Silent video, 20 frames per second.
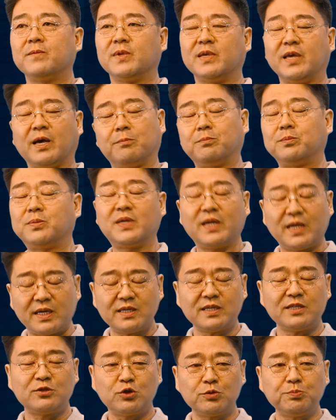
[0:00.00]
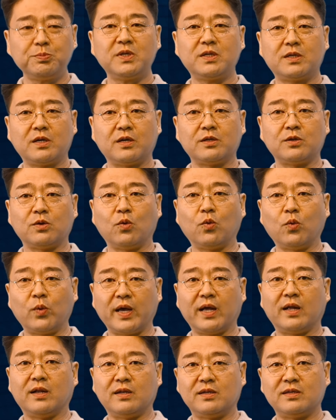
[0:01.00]
Yeah, planning should be done
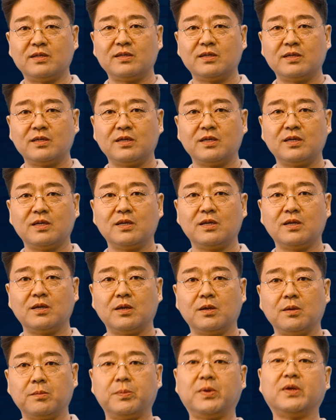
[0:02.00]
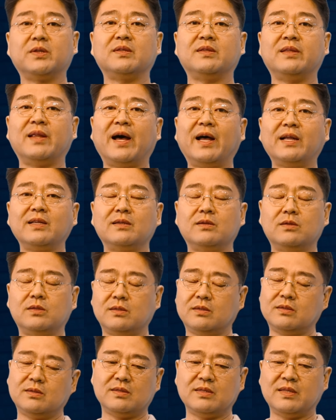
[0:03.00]
well, but not
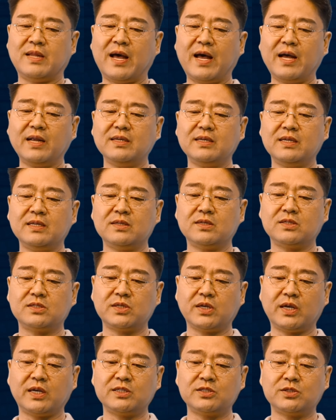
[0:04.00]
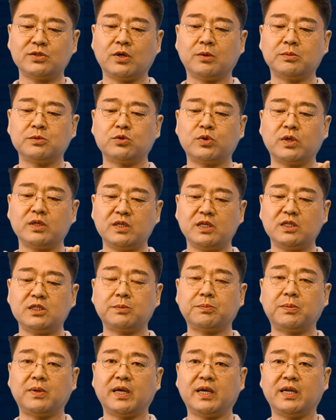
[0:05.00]
in the sense of
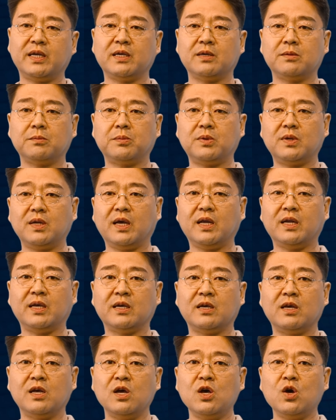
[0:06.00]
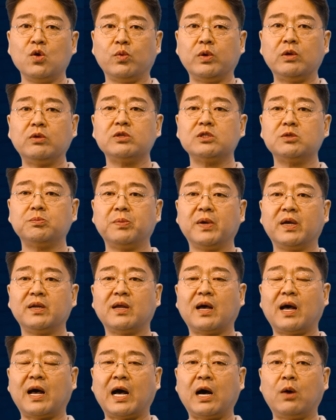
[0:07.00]
strategic planning. We don't
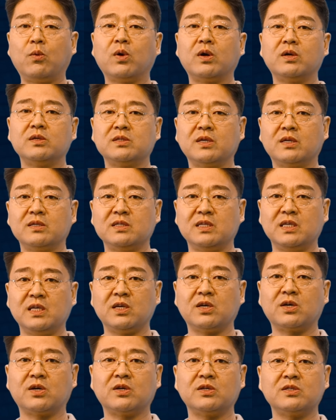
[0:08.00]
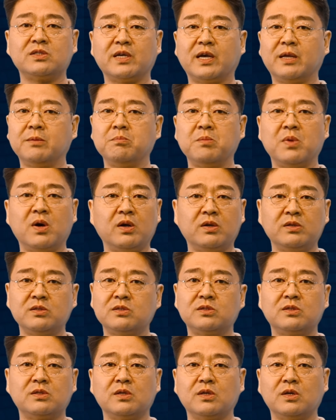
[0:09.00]
spend hours and years and
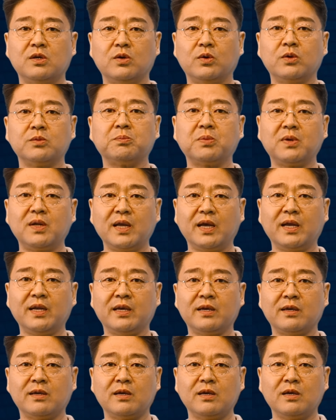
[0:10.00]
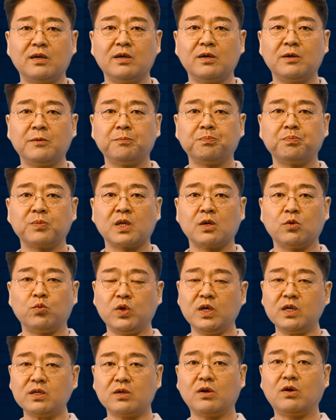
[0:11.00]
months on planning.
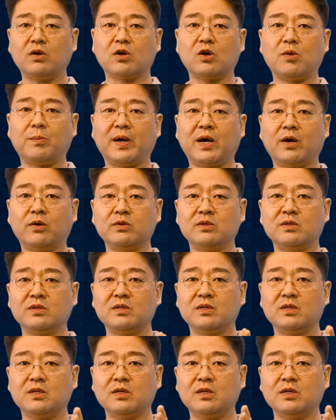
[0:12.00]
We talk about